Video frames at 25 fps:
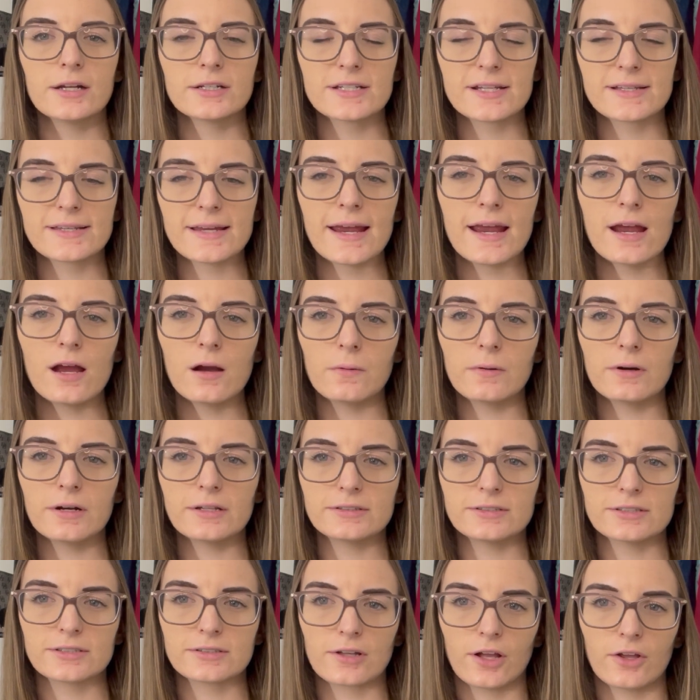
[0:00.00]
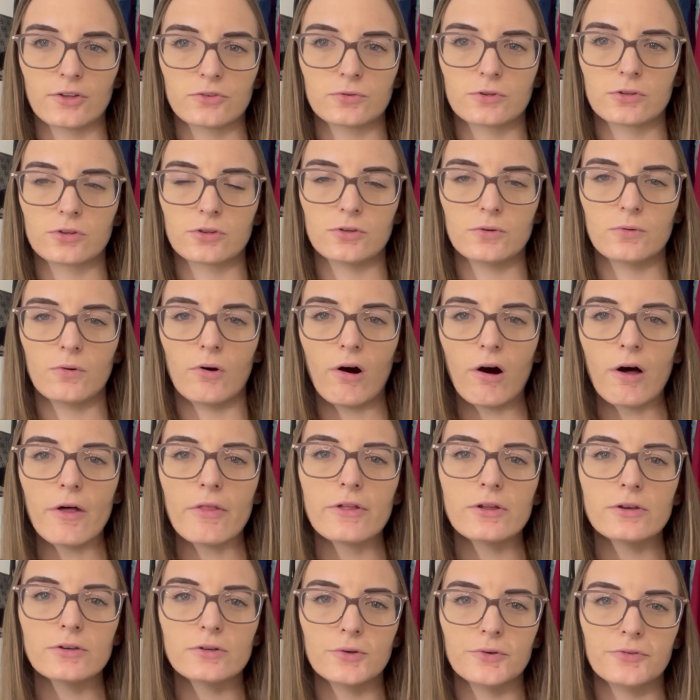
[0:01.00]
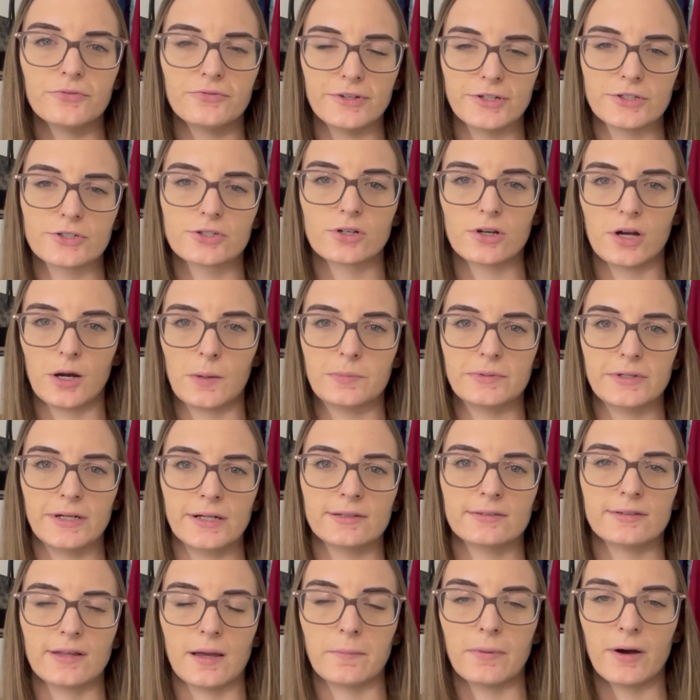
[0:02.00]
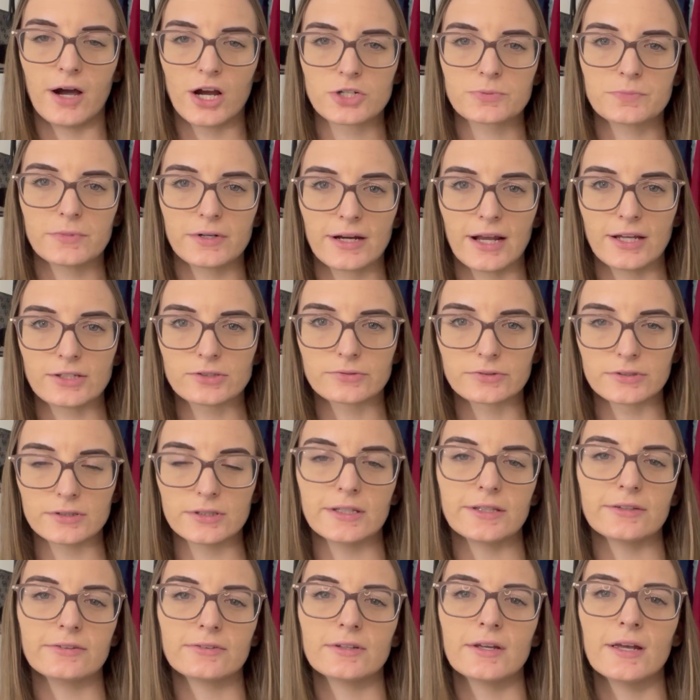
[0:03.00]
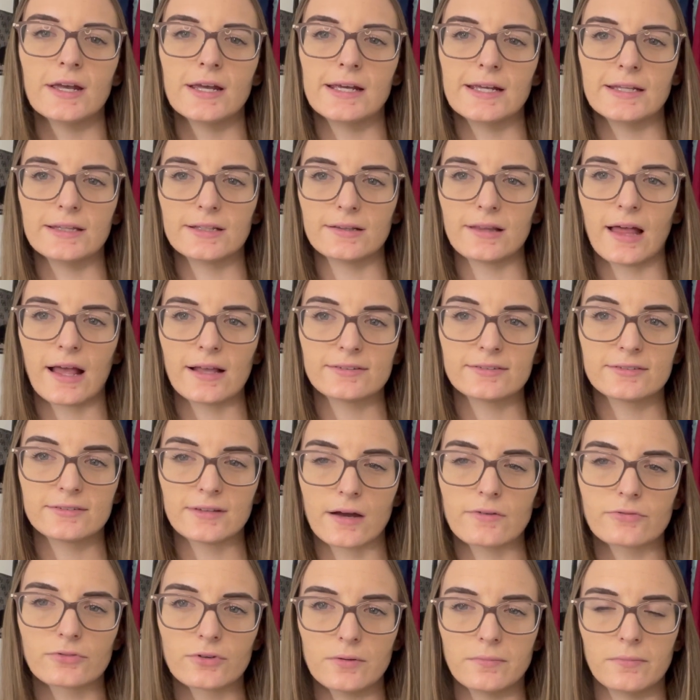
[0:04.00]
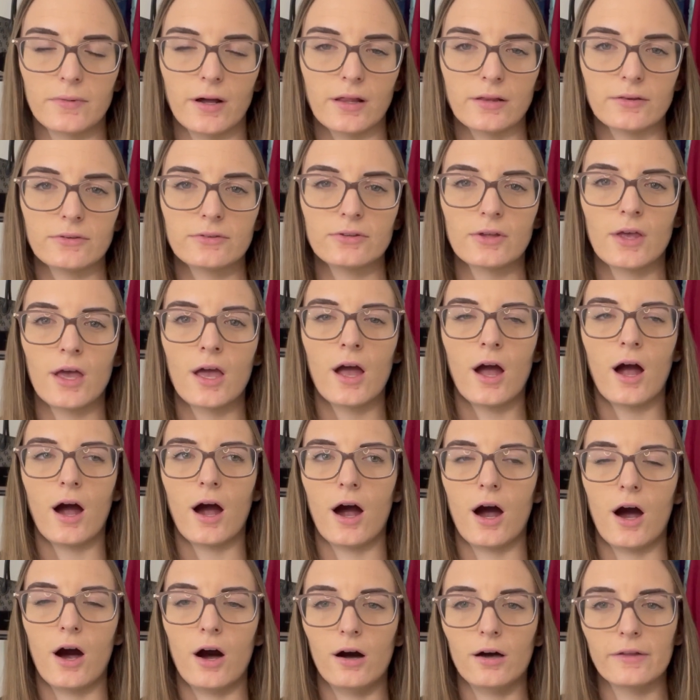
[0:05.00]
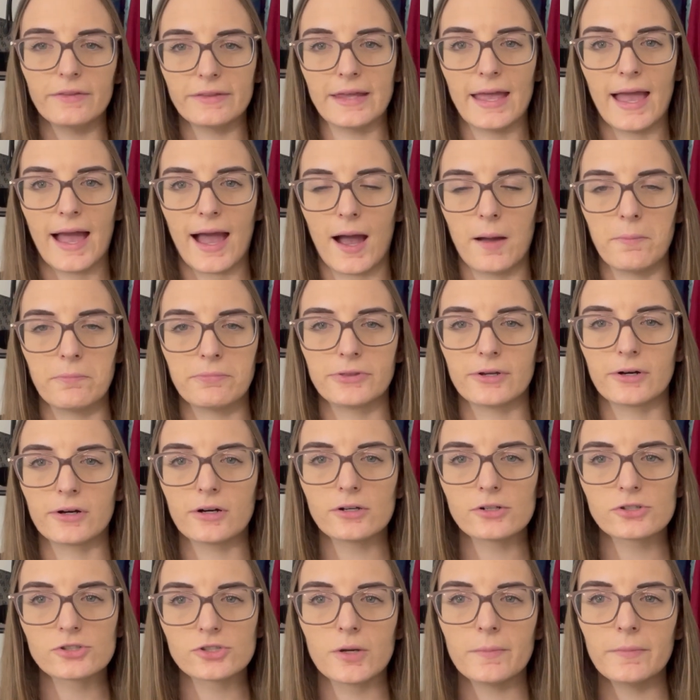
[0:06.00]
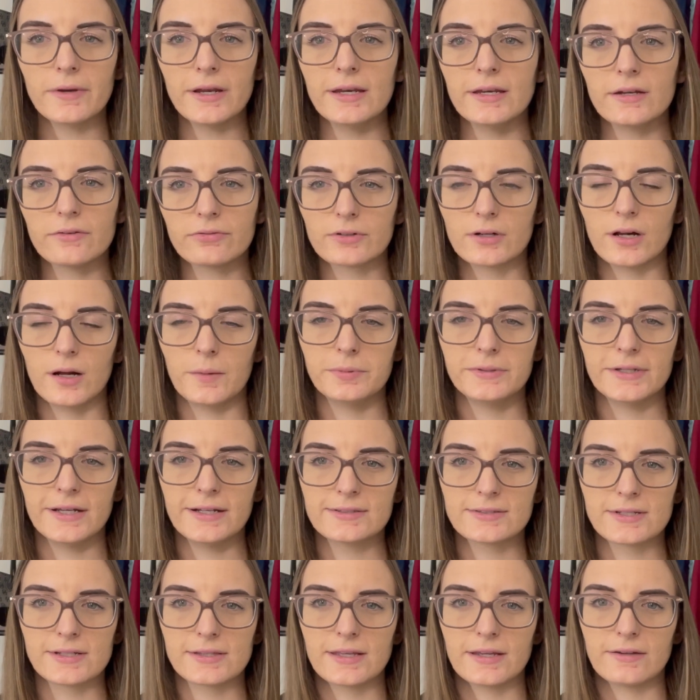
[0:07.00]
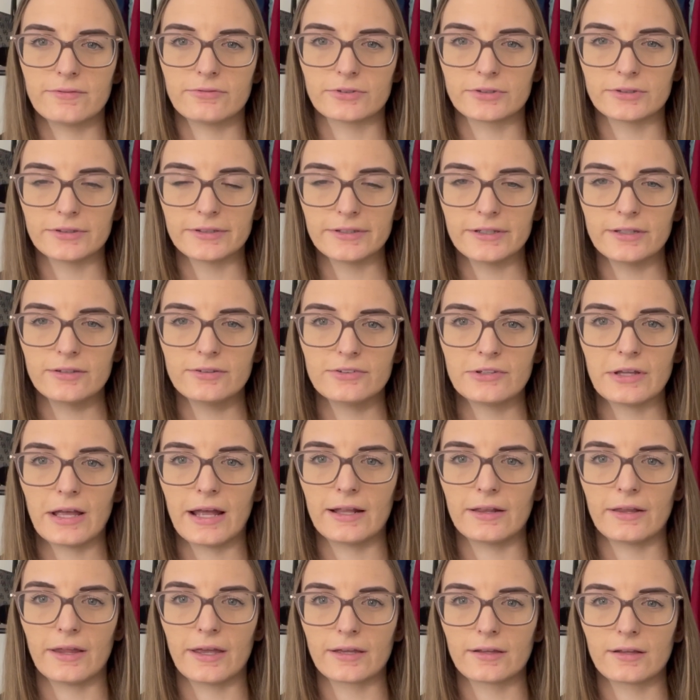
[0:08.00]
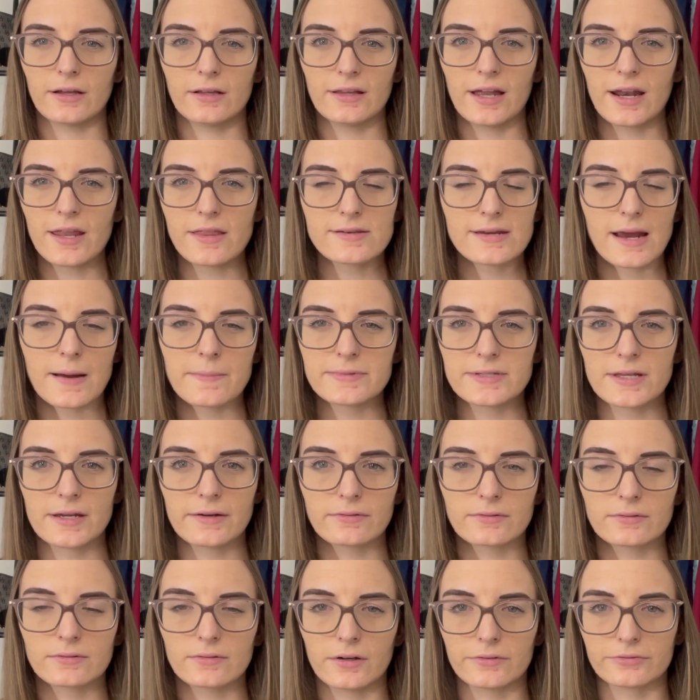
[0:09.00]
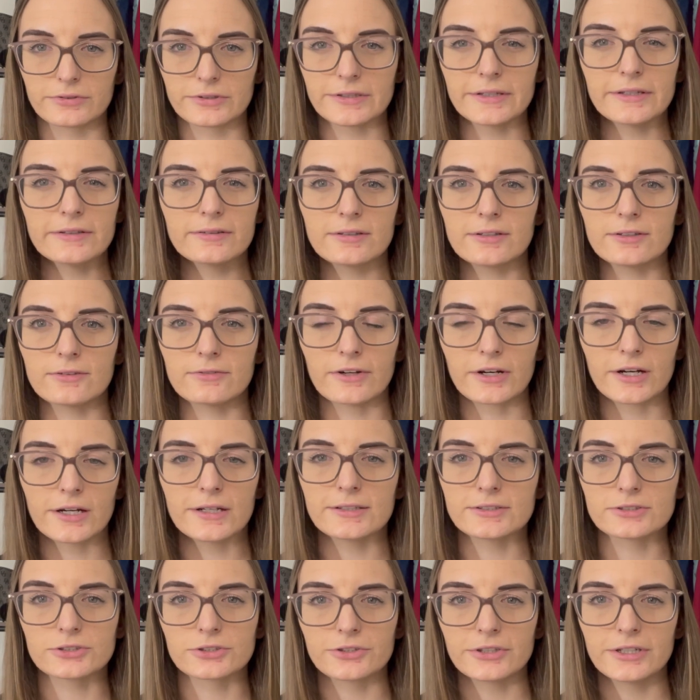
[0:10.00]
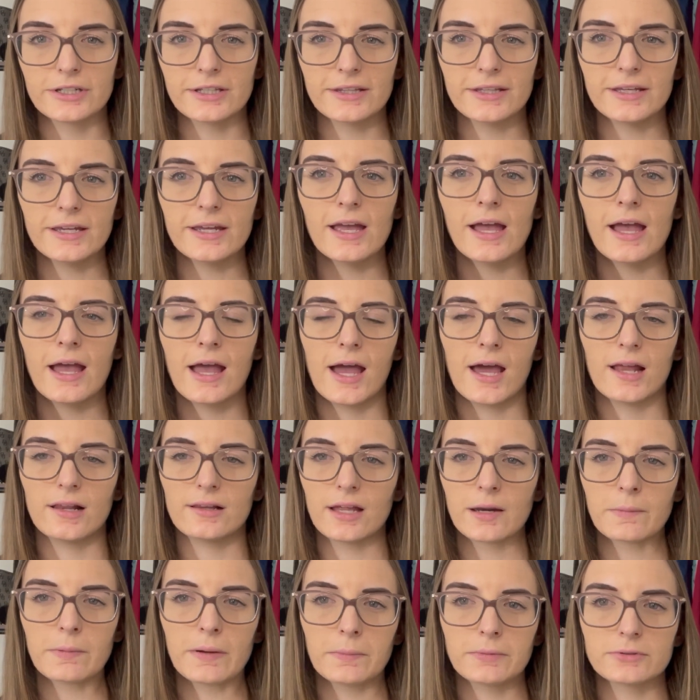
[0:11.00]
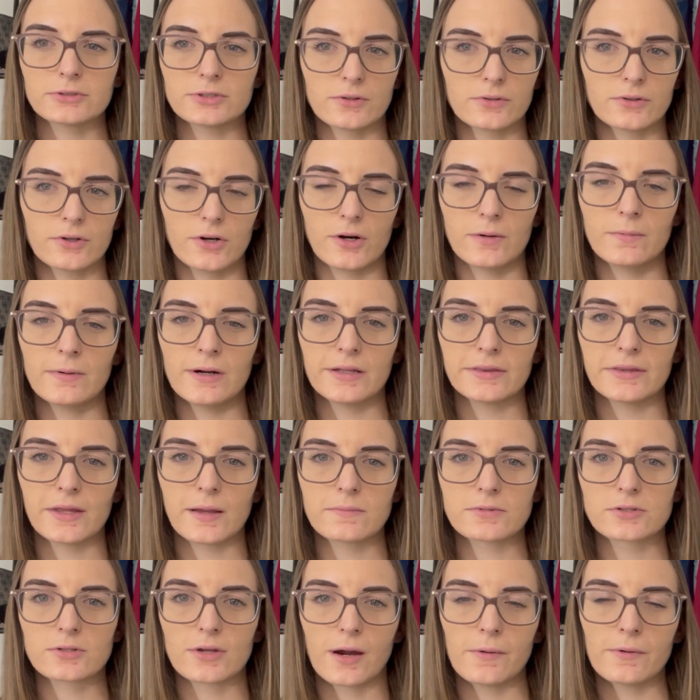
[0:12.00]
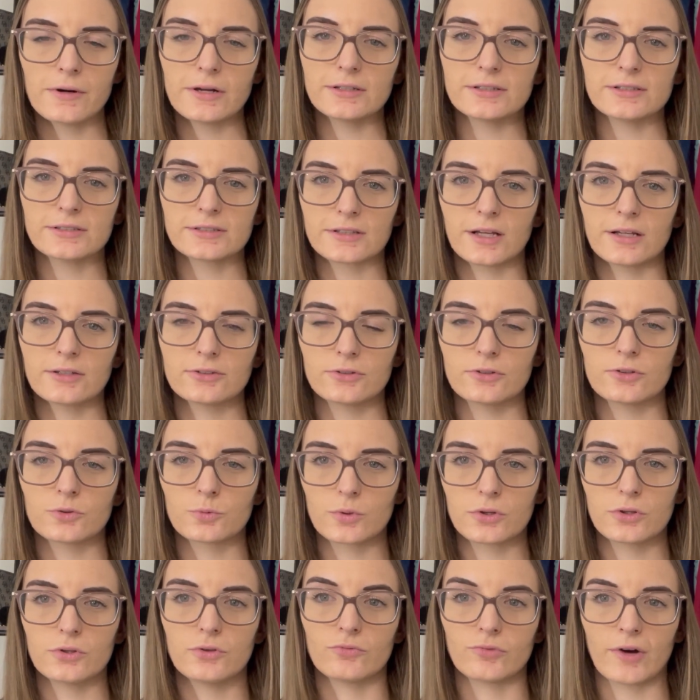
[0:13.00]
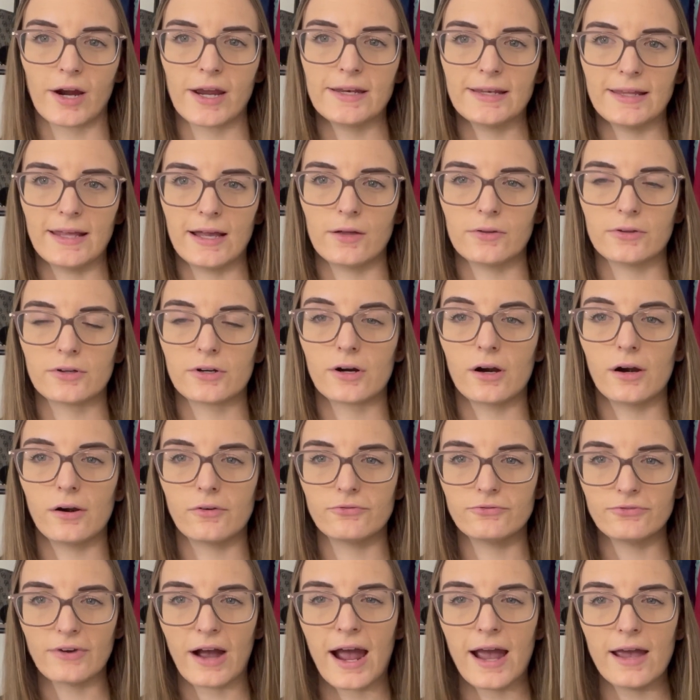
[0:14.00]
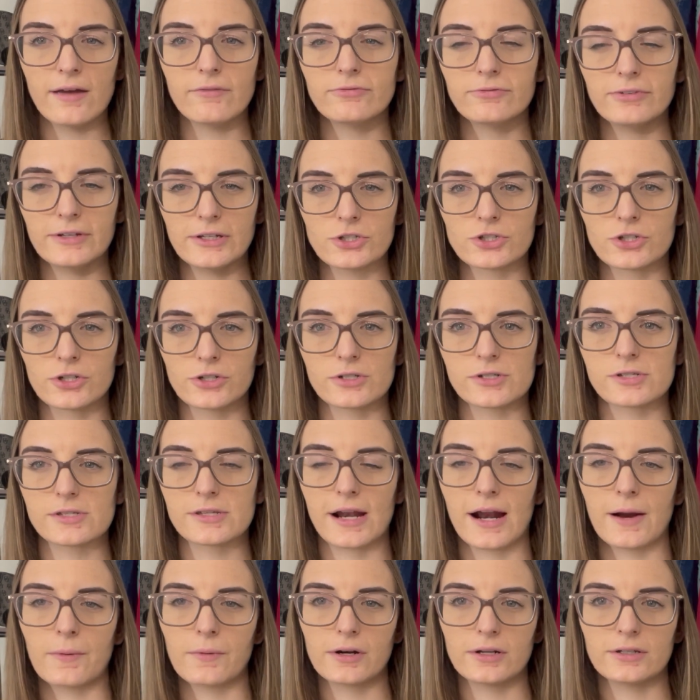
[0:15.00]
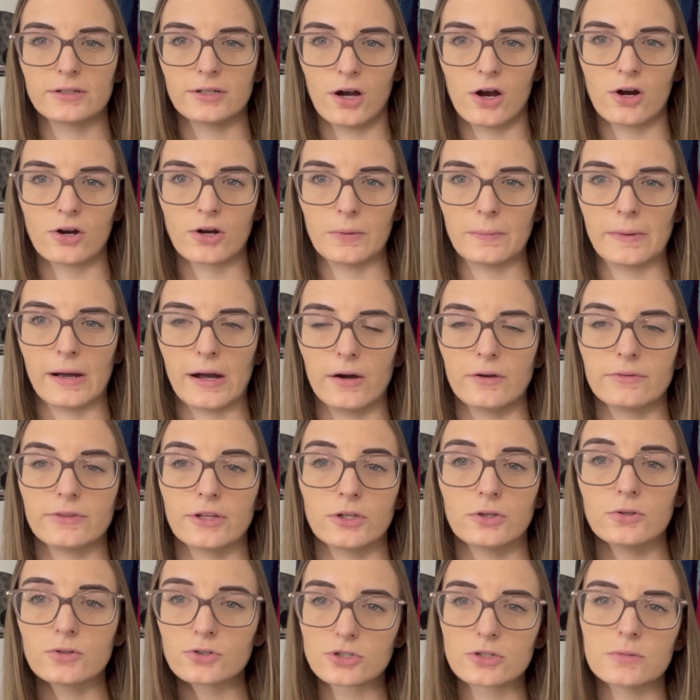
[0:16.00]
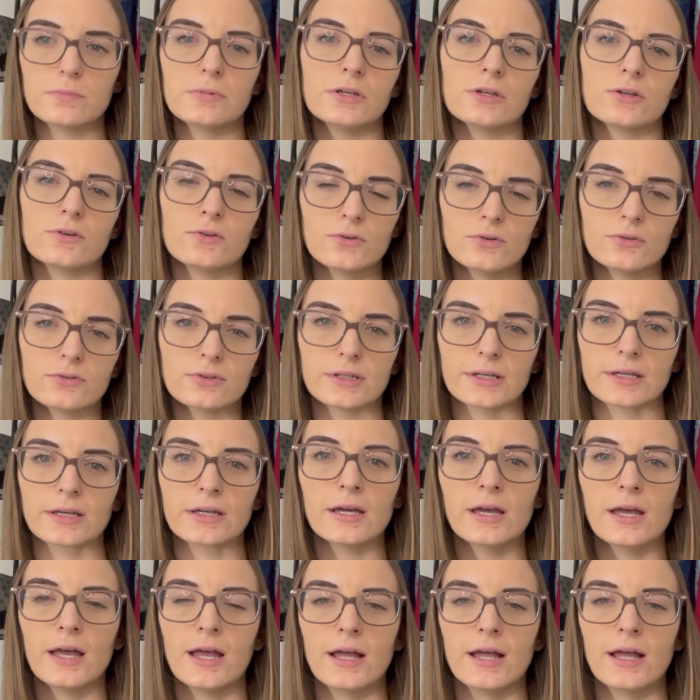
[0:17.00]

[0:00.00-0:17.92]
Today I want to discuss with you all the new feature updates that Poshmark has released in the last several months on the app. There are so many different updates that they've released, and like a lot of the times they release these very discreetly and a lot of people don't know about them, so I want to discuss those with you right now. There are 5 features that I want to talk about that you should be using